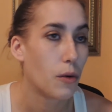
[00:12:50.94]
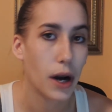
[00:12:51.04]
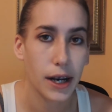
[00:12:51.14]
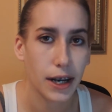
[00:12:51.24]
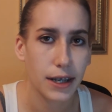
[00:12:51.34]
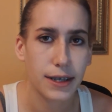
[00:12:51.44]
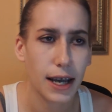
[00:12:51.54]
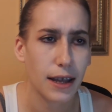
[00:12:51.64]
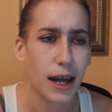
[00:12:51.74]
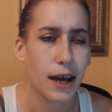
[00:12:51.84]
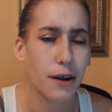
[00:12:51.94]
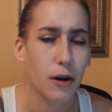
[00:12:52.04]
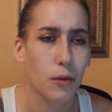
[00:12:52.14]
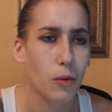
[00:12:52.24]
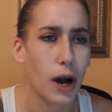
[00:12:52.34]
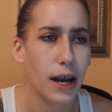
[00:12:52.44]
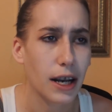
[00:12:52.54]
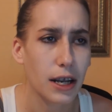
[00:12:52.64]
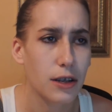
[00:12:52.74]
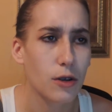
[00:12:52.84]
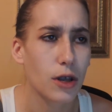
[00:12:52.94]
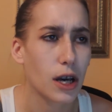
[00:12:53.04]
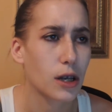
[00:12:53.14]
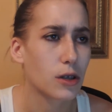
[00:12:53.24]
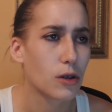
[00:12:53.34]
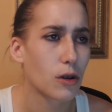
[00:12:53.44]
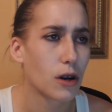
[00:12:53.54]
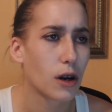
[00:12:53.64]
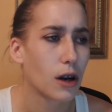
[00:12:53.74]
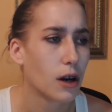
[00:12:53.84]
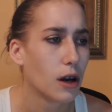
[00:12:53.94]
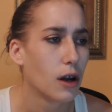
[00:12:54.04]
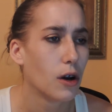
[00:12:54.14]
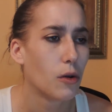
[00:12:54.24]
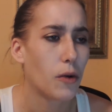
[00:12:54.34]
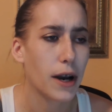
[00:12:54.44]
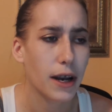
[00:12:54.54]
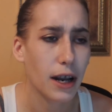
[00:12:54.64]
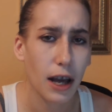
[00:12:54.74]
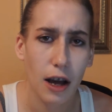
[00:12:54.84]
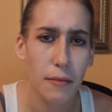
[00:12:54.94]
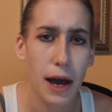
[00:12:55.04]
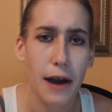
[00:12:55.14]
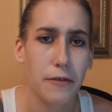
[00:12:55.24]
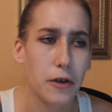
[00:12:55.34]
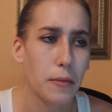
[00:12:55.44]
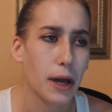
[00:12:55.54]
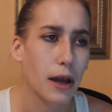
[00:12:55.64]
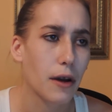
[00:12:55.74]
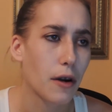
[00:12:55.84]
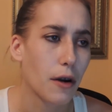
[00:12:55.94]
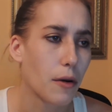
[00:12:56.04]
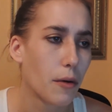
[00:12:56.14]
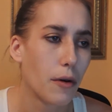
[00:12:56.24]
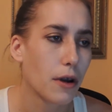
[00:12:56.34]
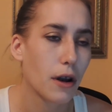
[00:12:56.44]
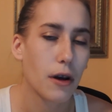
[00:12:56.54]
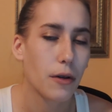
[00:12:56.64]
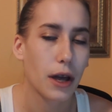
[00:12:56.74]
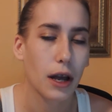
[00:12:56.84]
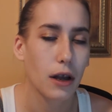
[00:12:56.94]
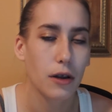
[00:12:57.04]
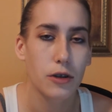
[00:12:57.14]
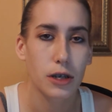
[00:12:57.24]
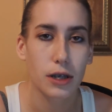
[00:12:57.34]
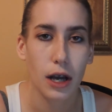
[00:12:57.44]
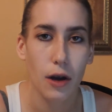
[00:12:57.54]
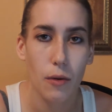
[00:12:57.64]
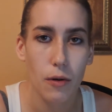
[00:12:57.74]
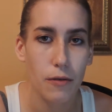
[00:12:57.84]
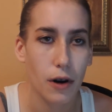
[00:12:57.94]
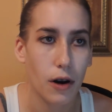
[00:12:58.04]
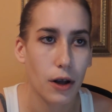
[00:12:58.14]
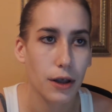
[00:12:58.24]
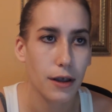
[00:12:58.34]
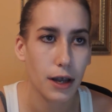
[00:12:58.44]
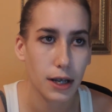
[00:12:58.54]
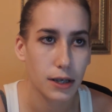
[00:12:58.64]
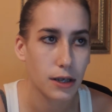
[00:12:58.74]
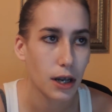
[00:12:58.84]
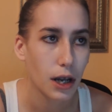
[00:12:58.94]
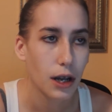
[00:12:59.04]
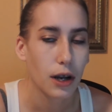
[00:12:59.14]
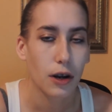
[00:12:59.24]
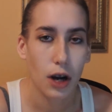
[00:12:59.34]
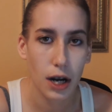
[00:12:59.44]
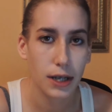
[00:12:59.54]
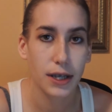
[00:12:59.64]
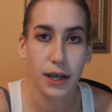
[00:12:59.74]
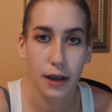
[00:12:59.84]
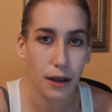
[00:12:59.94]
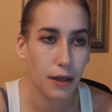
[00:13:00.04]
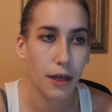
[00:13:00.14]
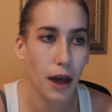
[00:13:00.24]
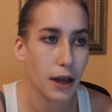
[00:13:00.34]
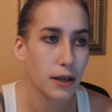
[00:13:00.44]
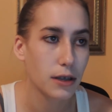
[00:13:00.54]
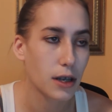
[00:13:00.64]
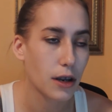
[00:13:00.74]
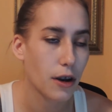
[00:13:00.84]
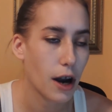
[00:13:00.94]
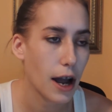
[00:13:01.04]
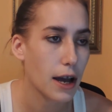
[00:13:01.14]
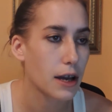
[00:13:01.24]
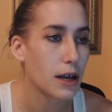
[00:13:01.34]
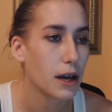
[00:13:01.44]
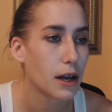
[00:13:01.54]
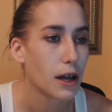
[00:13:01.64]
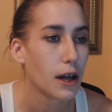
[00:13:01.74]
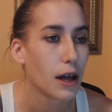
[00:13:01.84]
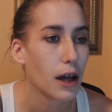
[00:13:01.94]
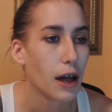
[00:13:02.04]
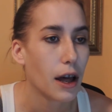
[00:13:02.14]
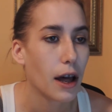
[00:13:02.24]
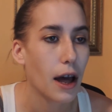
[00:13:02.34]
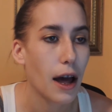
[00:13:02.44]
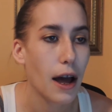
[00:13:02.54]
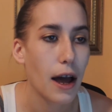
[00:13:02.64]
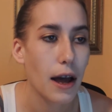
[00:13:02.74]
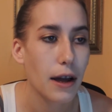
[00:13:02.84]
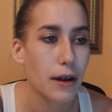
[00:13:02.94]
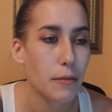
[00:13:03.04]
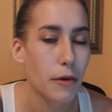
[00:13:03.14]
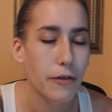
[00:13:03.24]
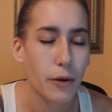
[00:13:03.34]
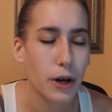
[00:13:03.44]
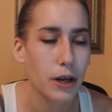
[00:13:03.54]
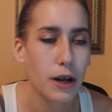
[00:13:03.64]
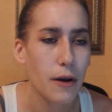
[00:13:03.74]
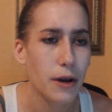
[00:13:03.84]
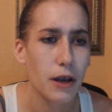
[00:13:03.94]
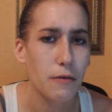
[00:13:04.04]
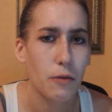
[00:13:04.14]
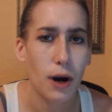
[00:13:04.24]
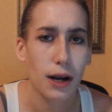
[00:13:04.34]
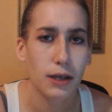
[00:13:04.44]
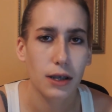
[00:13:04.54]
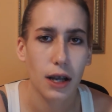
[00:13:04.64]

why did he say that, or why did he do this, or why didn't he come after me, or, you know, like, you just like go over all of these crazy things in your head, and before you know it, you've walked